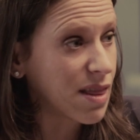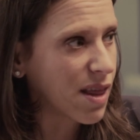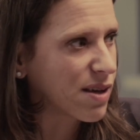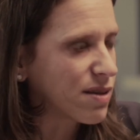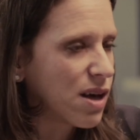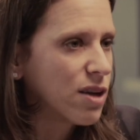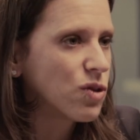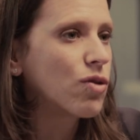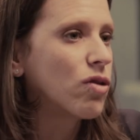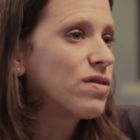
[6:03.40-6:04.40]
did that,
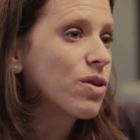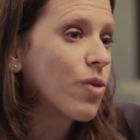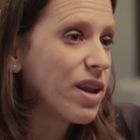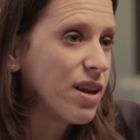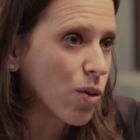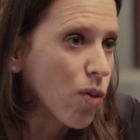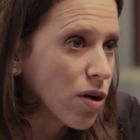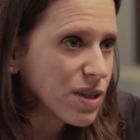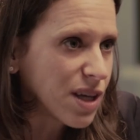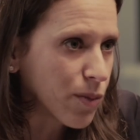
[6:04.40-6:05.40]
to consecrate
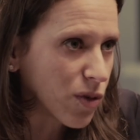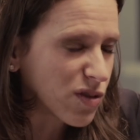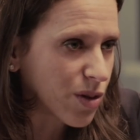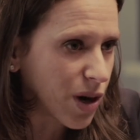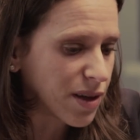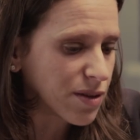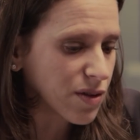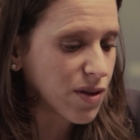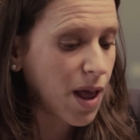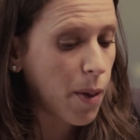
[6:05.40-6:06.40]
inequality amongst
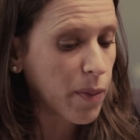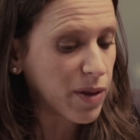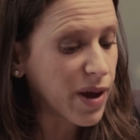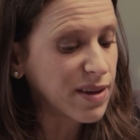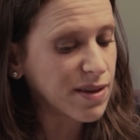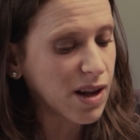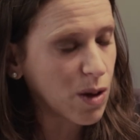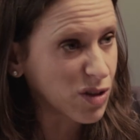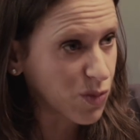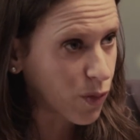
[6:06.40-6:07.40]
creditors. But
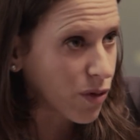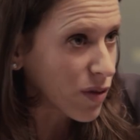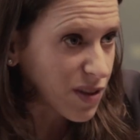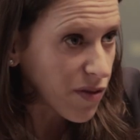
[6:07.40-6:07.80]
basically what's more